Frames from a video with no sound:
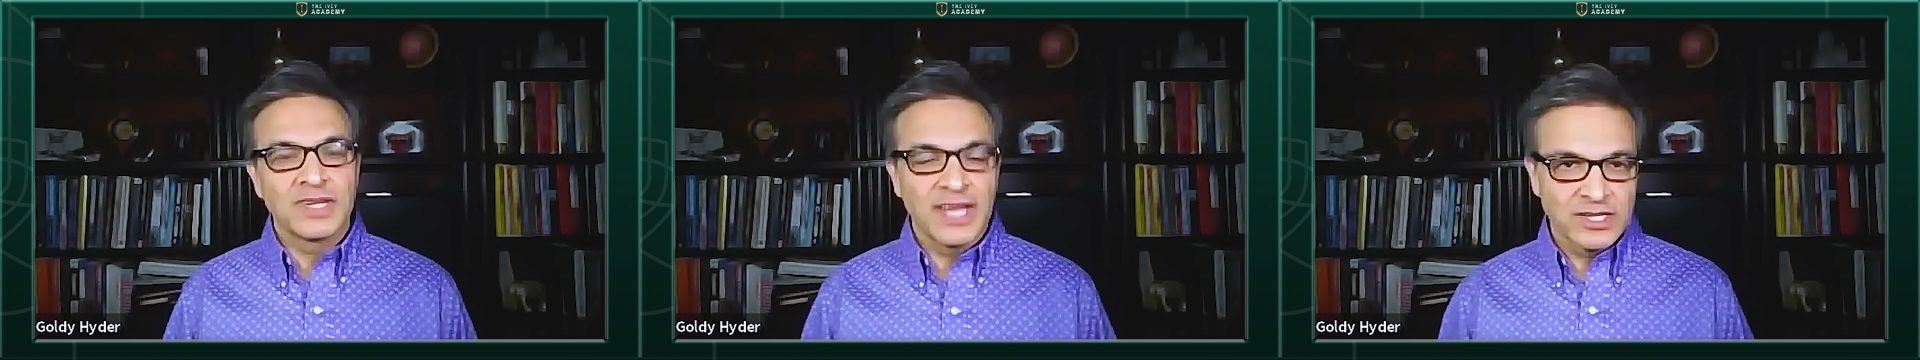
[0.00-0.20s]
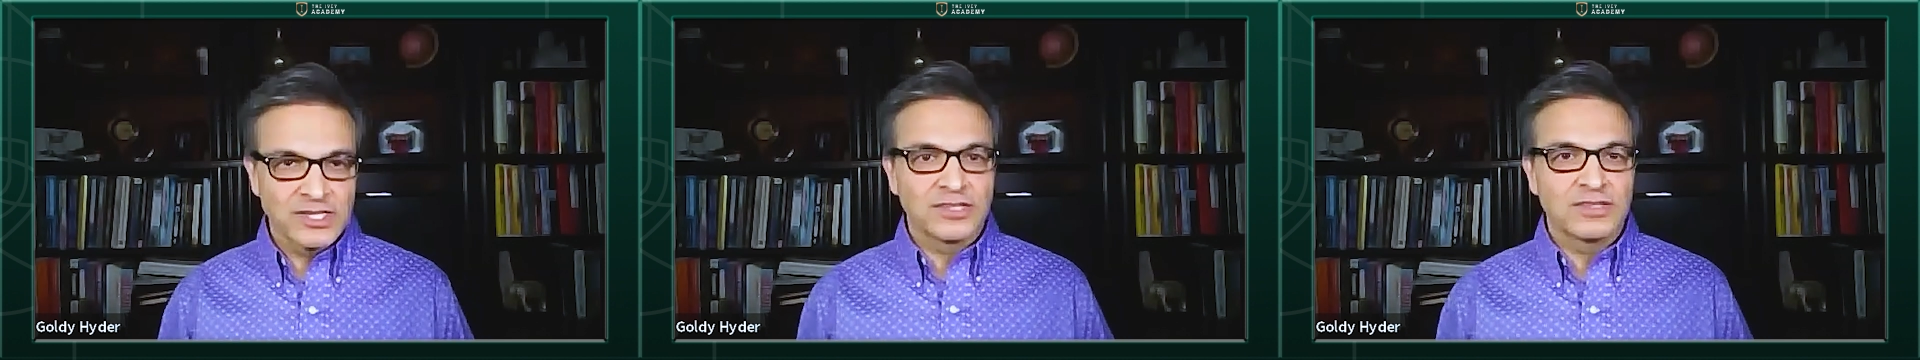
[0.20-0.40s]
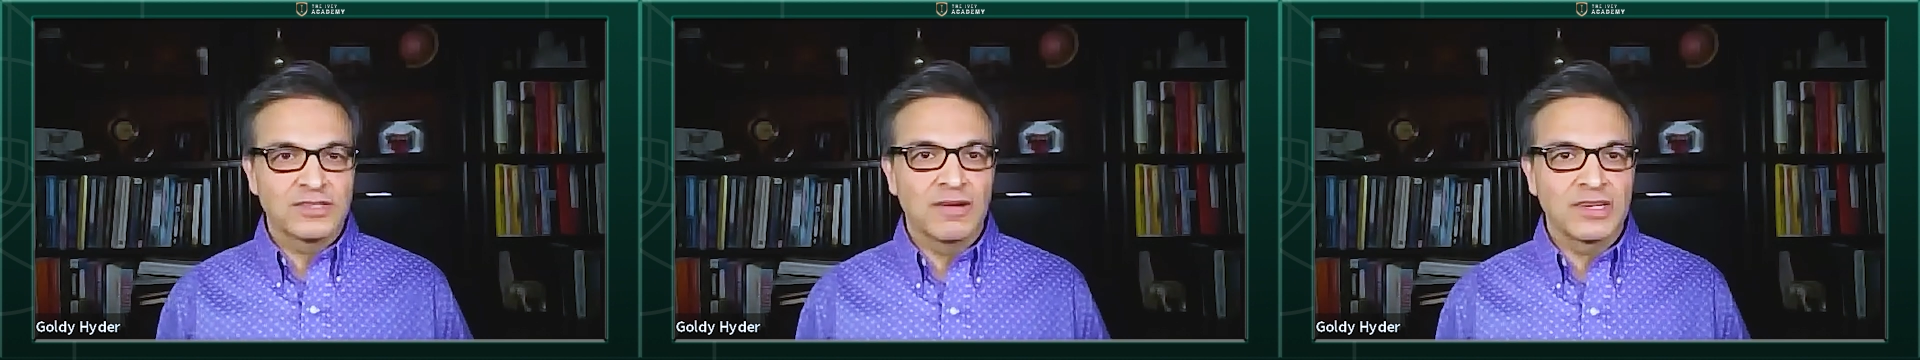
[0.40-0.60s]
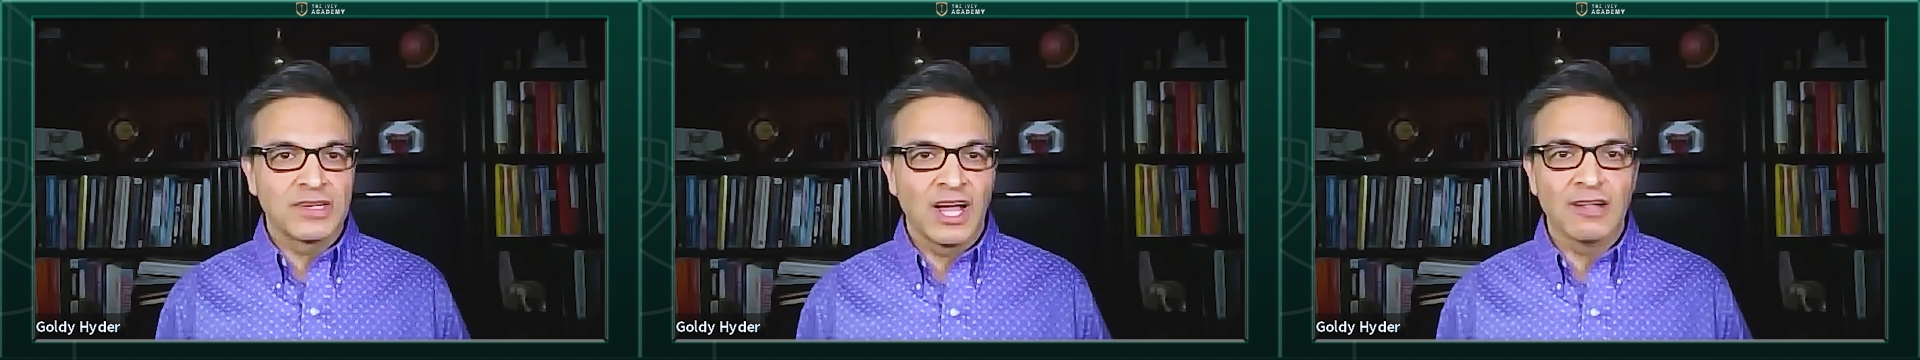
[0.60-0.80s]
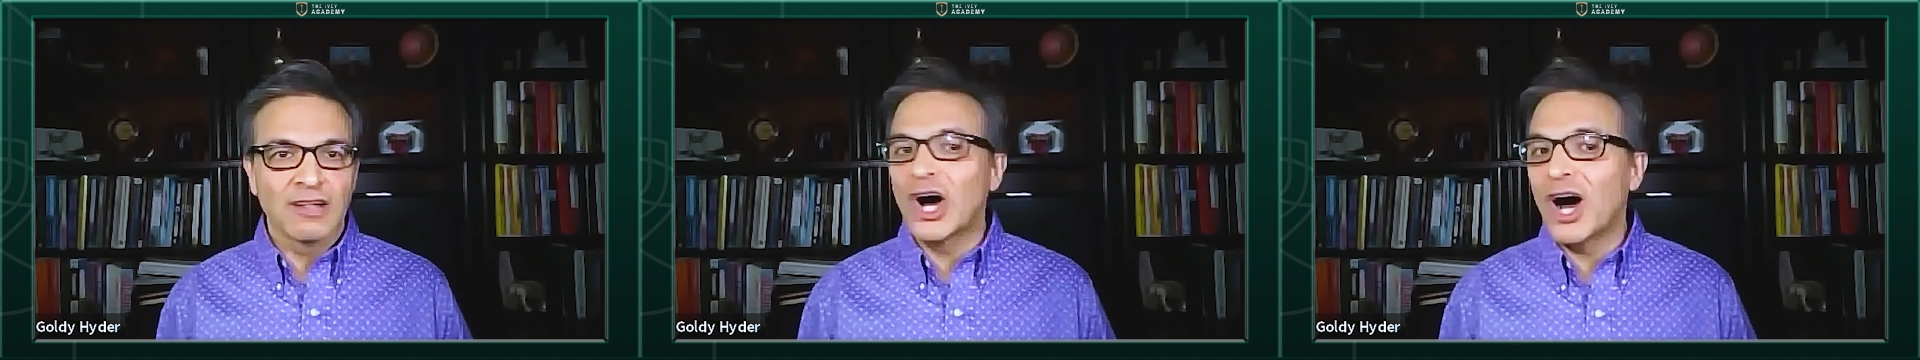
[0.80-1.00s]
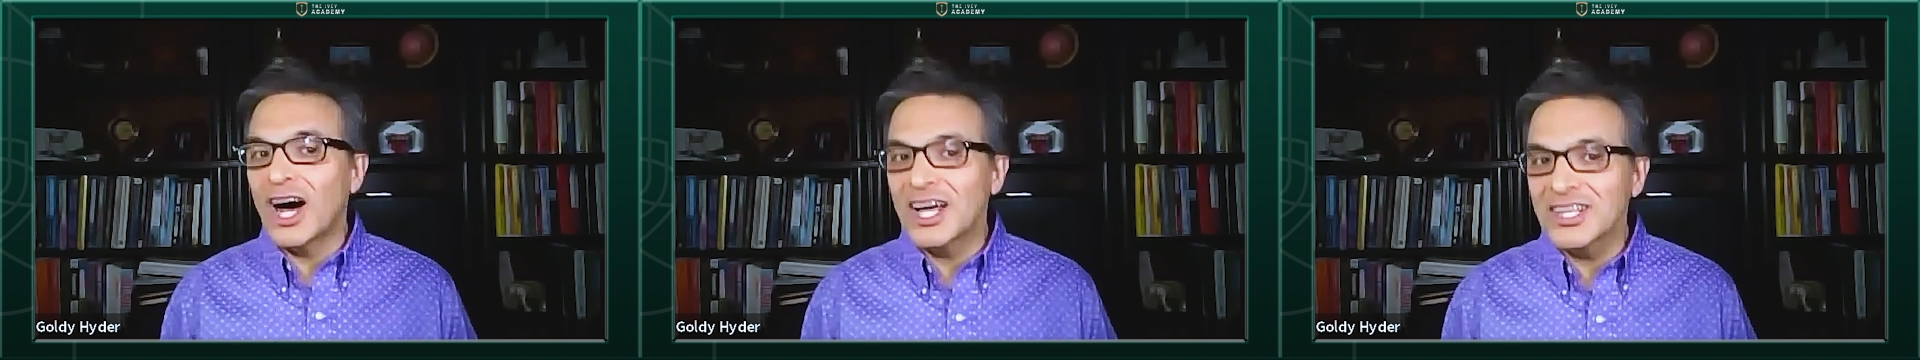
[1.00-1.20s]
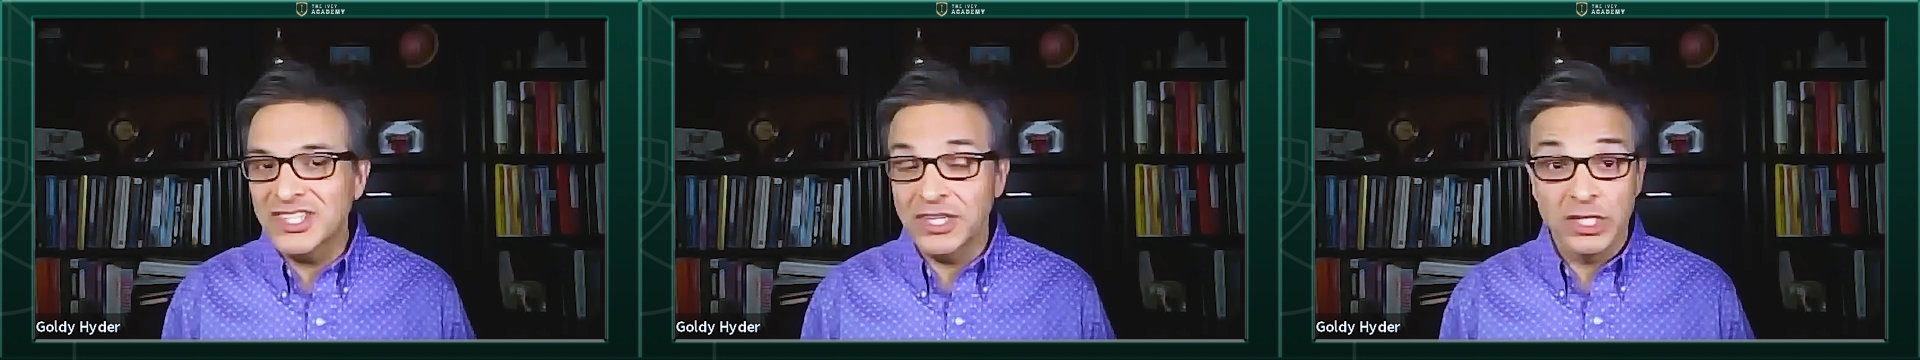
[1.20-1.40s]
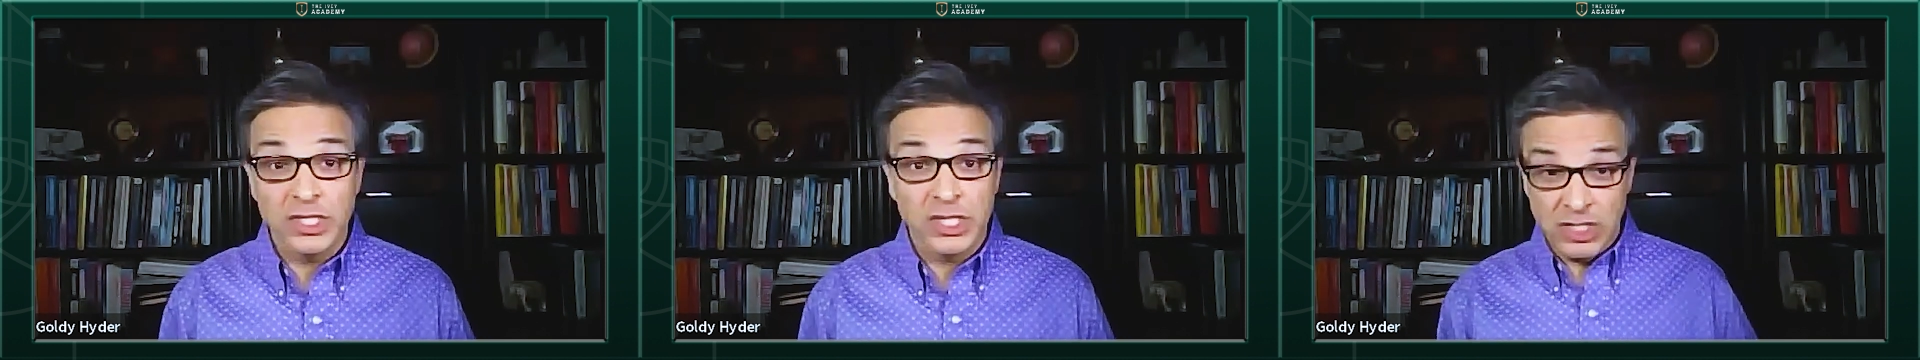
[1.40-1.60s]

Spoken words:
get held hostage.